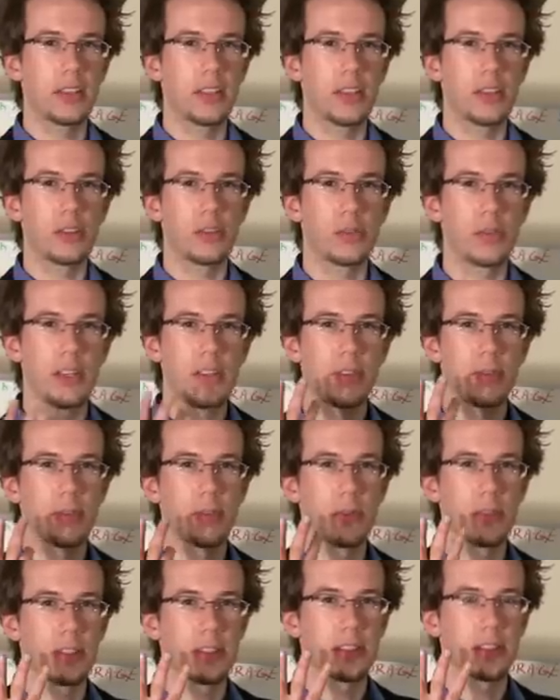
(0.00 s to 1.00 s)
and the
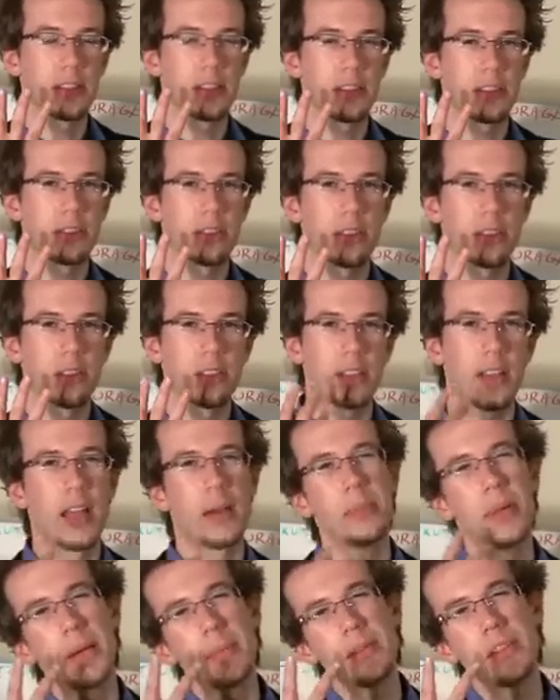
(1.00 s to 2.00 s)
3/4 signature,
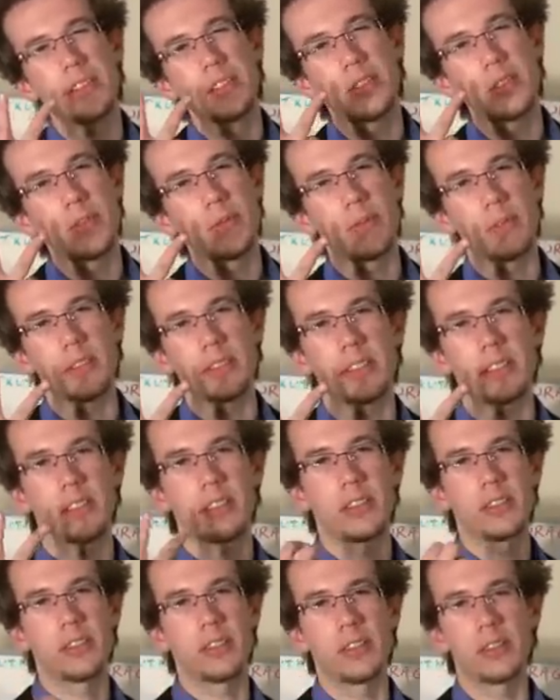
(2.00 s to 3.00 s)
and maybe the 2/4
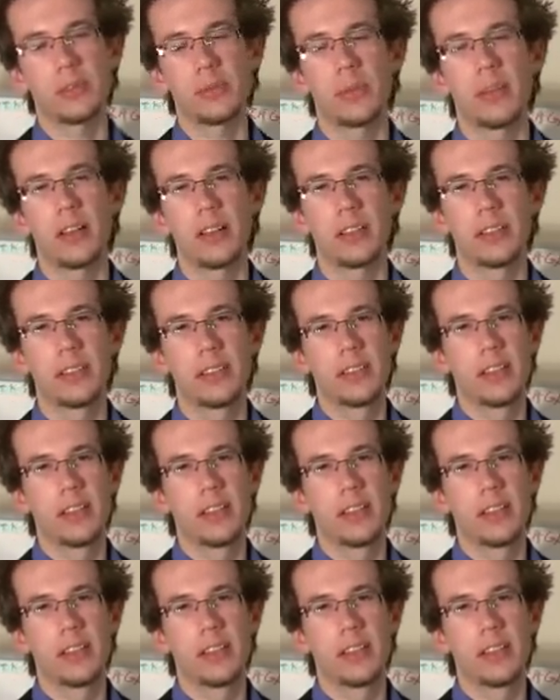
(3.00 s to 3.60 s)
signature as well.